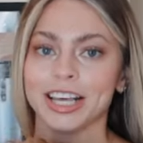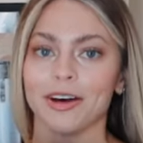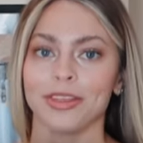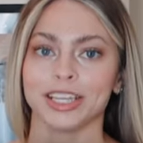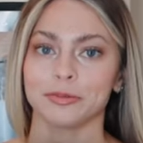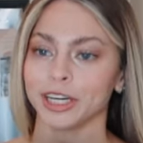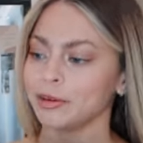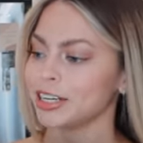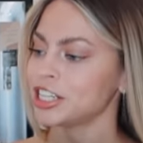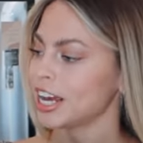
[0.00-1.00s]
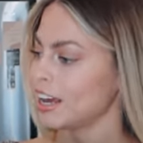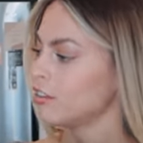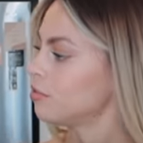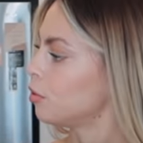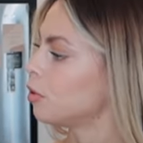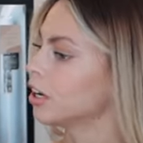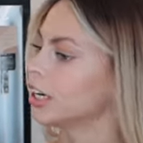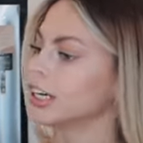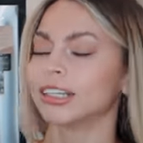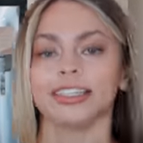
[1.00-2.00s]
So that's pretty much it
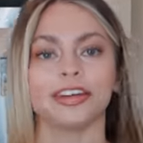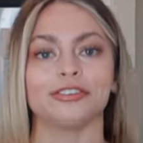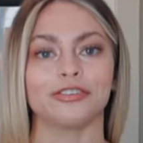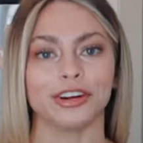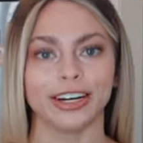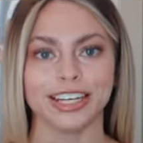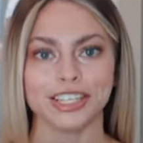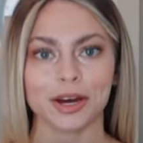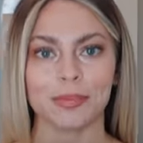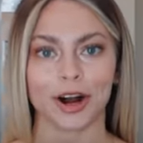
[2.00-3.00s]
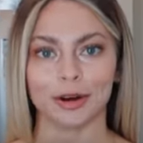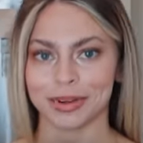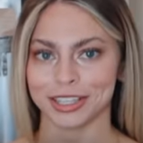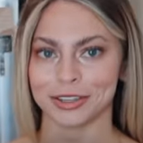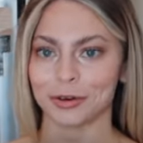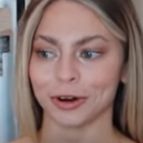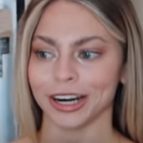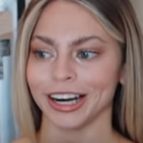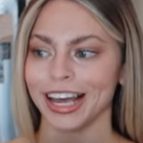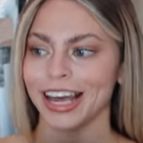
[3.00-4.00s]
for the furnished apartment
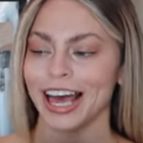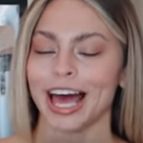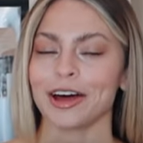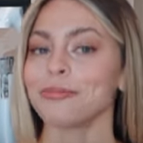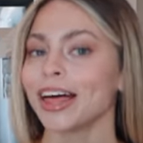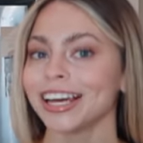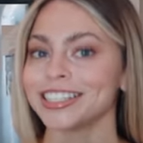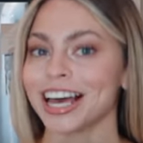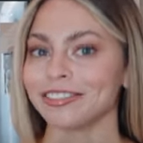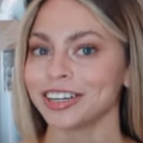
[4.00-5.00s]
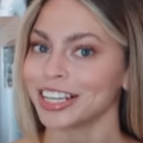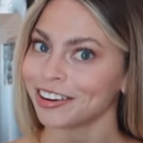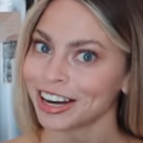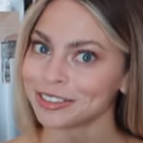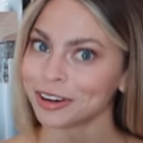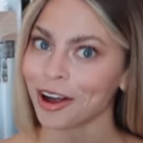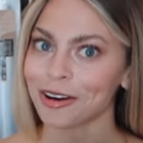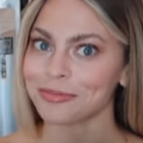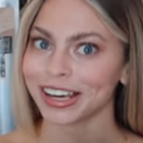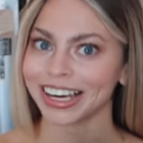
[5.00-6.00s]
tour. I hope that it's everything you guys were
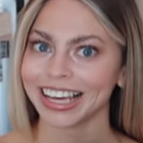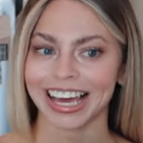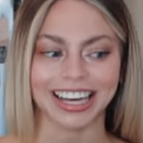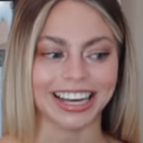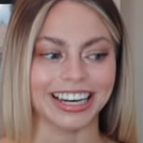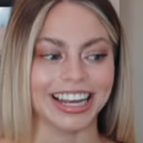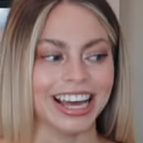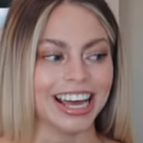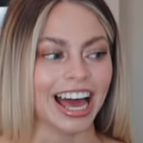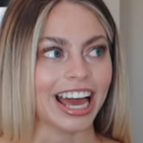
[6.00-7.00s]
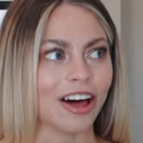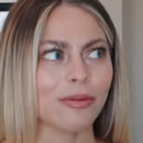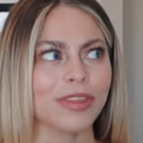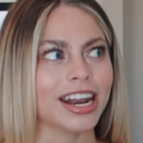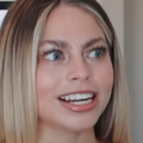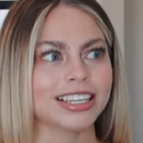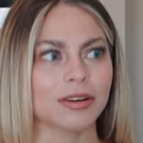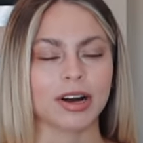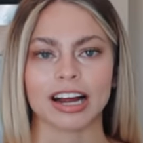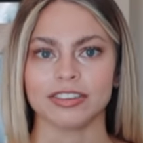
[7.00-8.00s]
hoping and I hope that I
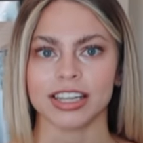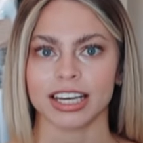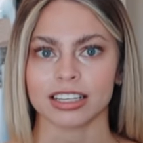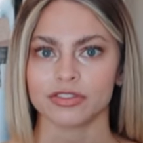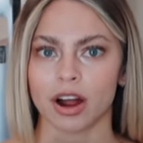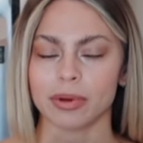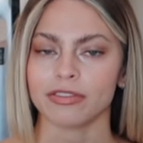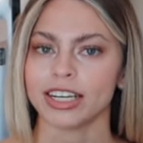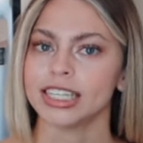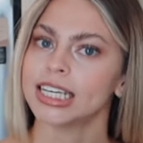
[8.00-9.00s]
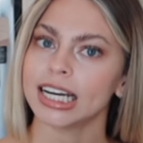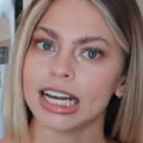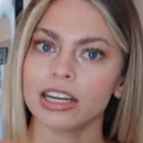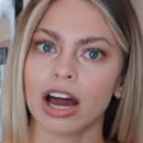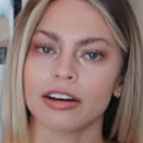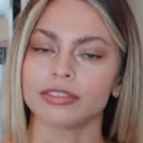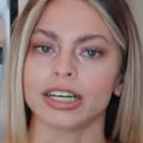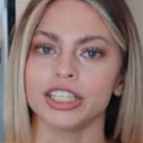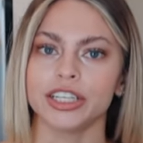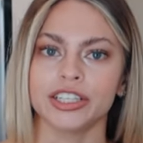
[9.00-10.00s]
said where everything is from. If I didn't and you have
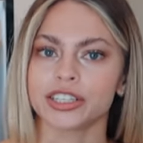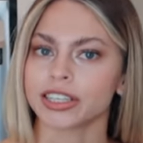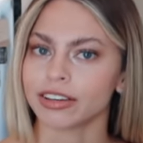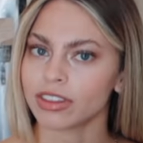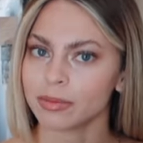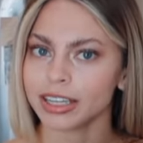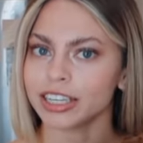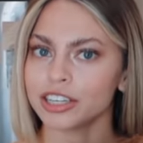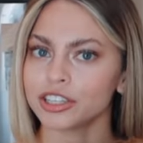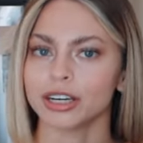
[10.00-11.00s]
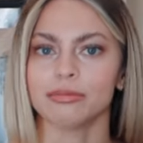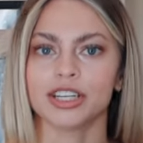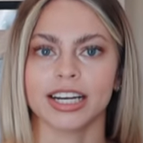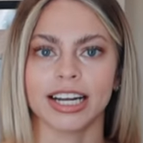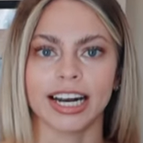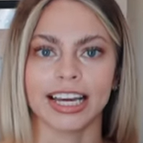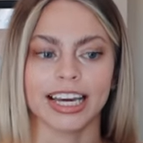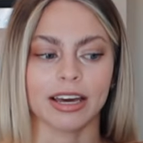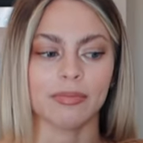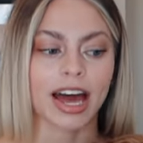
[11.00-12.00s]
questions, just leave them in the description and I can
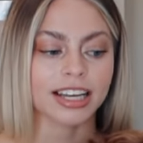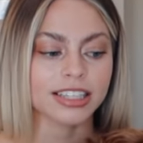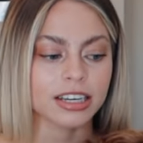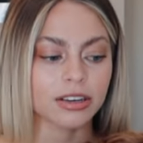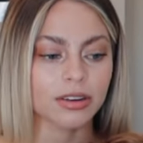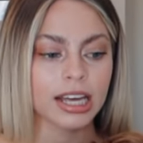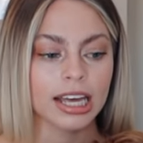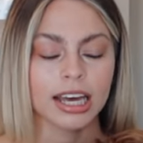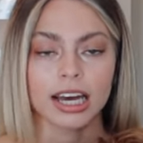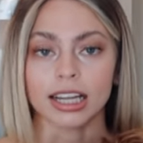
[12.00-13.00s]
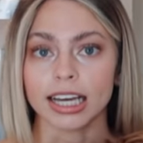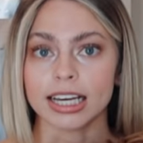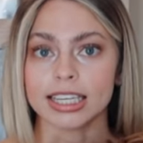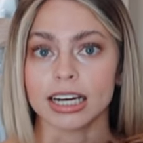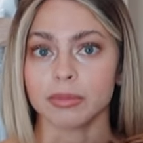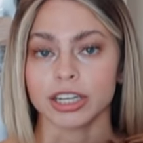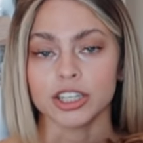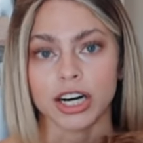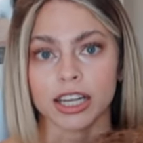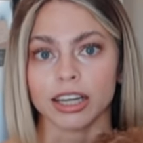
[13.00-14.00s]
get back to you. Like I said, I'm going to
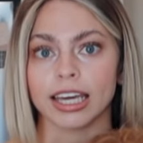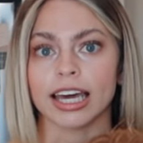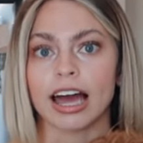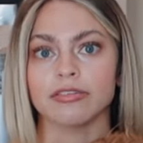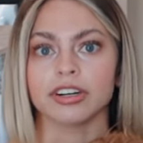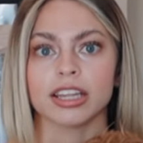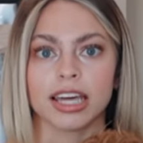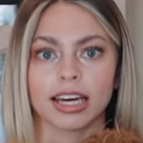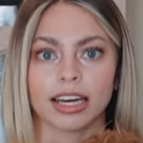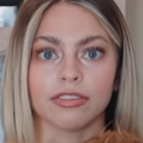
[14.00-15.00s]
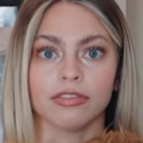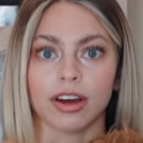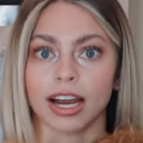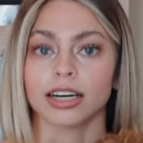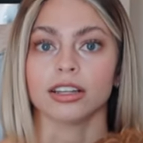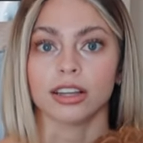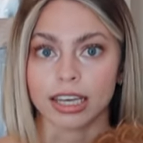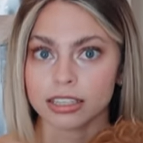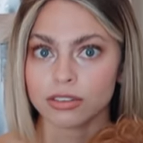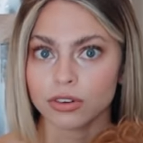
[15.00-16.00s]
try to link everything I can find
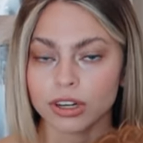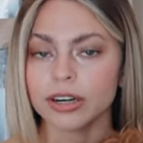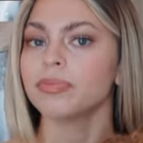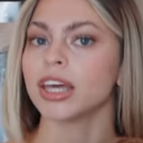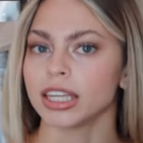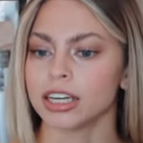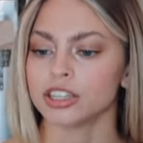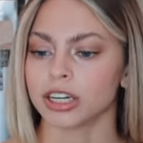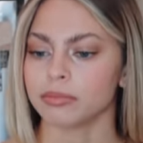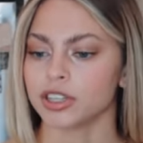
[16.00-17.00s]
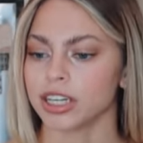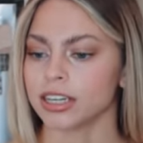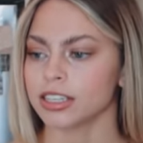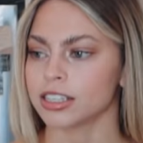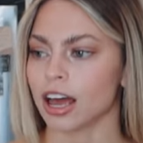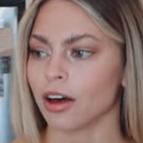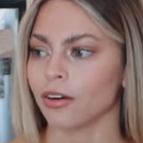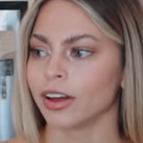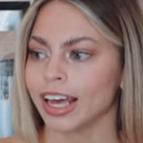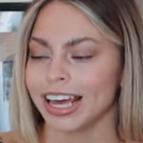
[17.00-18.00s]
links for in the description.
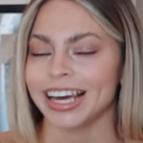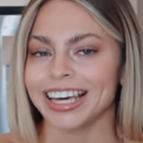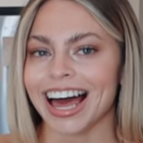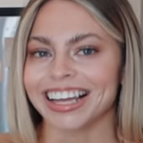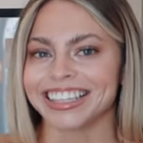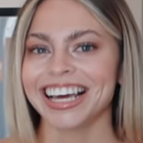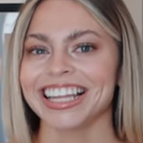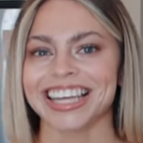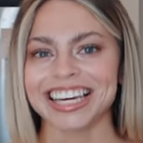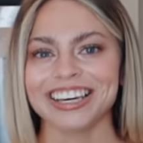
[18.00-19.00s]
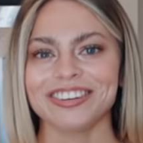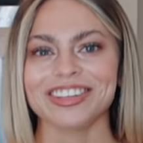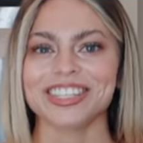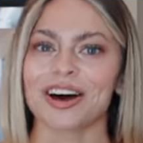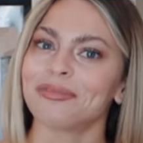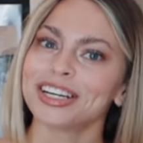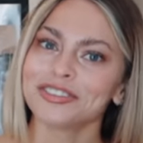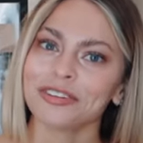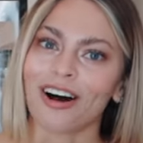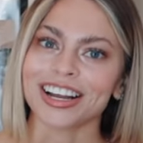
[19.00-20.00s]
So yeah, thank you so much
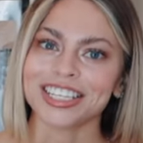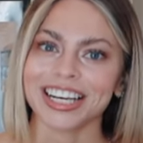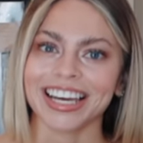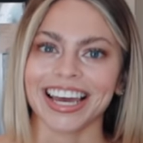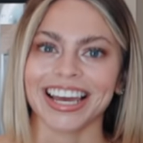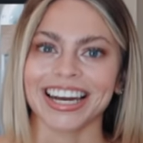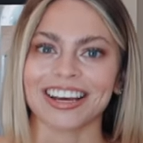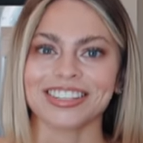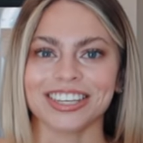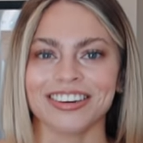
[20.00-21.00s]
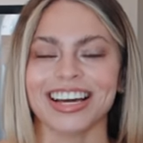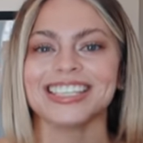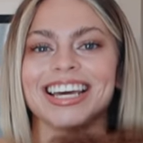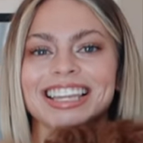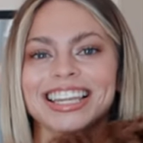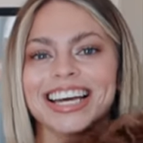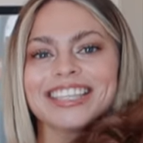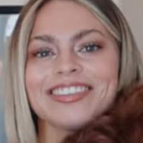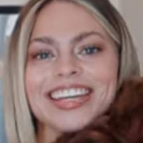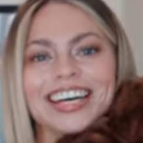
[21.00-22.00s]
for watching and I'll see you guys in the
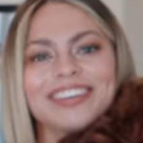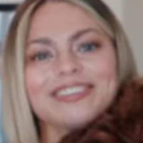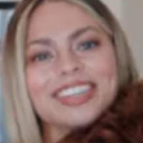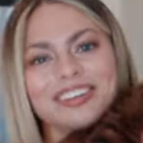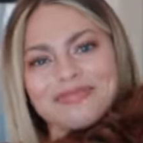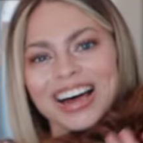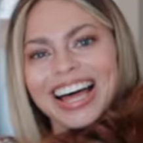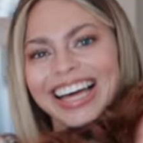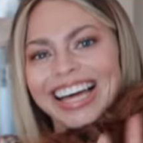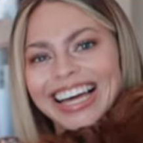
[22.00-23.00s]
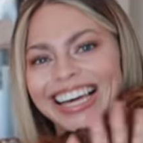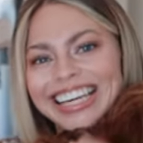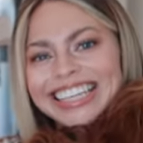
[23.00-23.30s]
next video. Bye!